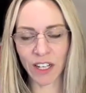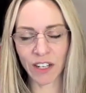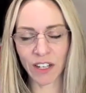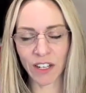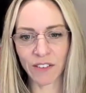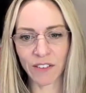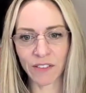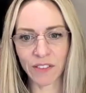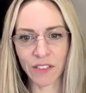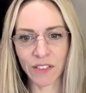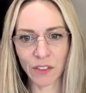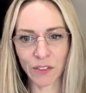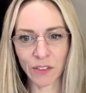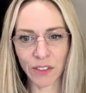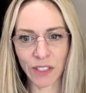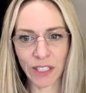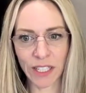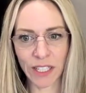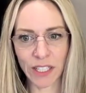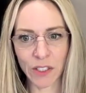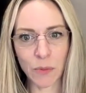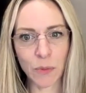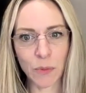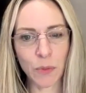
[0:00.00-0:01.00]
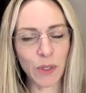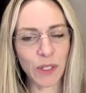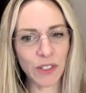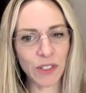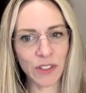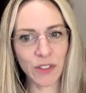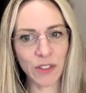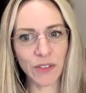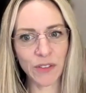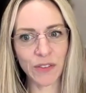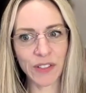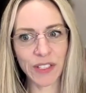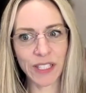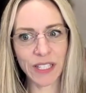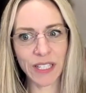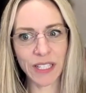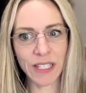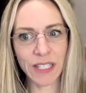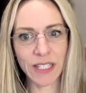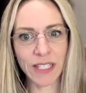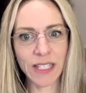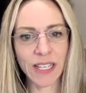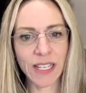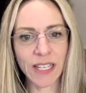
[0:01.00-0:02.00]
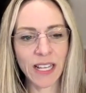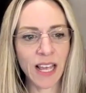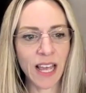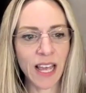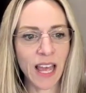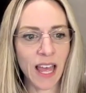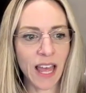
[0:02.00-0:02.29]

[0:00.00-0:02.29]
of Silverlake Support Services